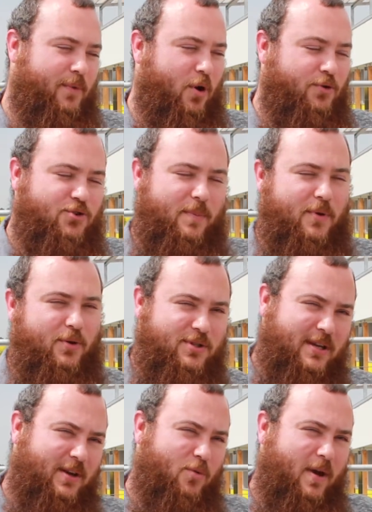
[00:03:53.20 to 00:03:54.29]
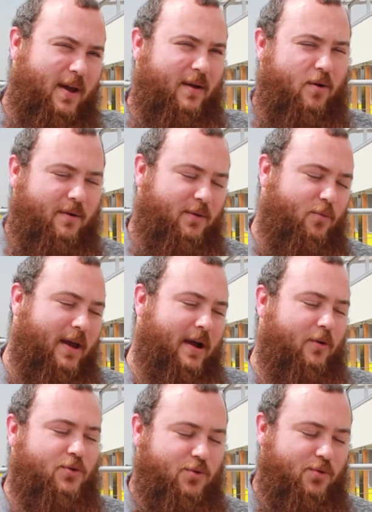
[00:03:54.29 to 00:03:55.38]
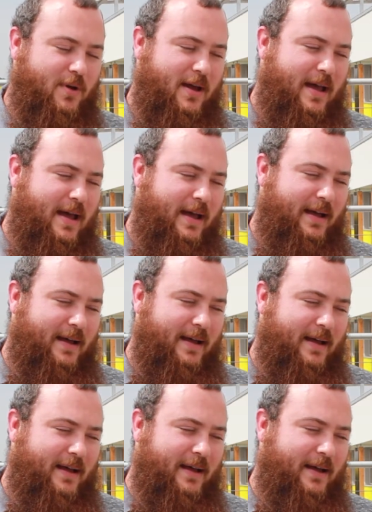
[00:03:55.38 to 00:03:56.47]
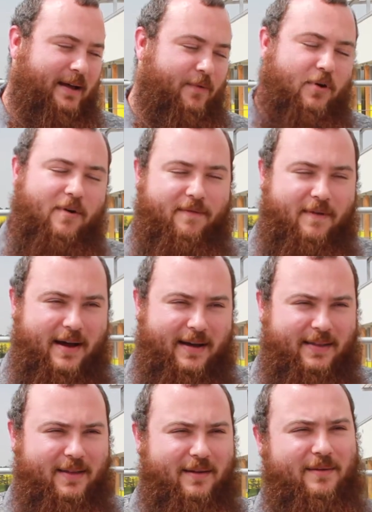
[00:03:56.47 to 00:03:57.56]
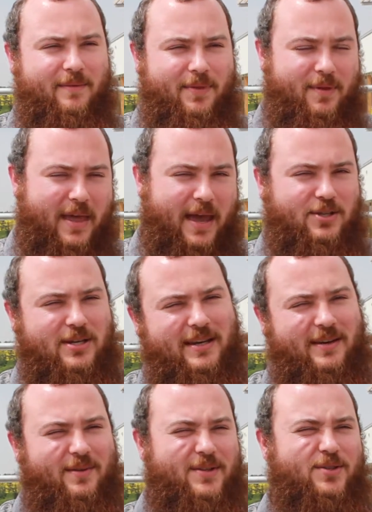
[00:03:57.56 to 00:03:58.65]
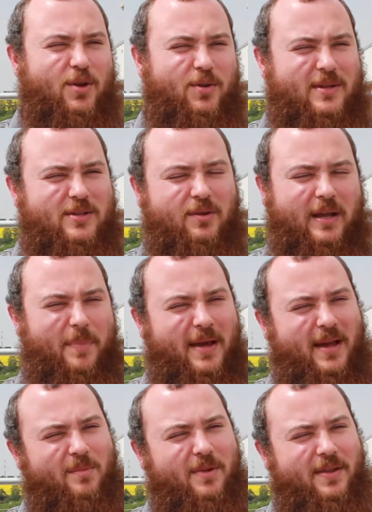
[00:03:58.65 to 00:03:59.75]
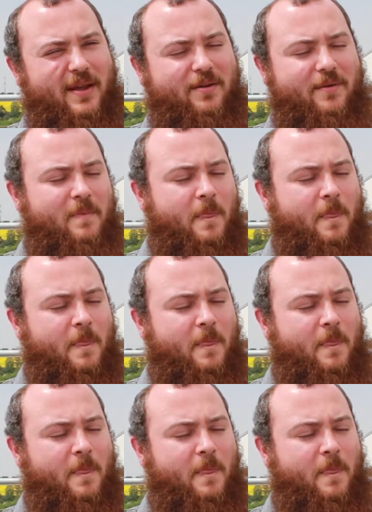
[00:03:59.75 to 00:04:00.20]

contributing way, or the way how to verify the dating is not applicable there.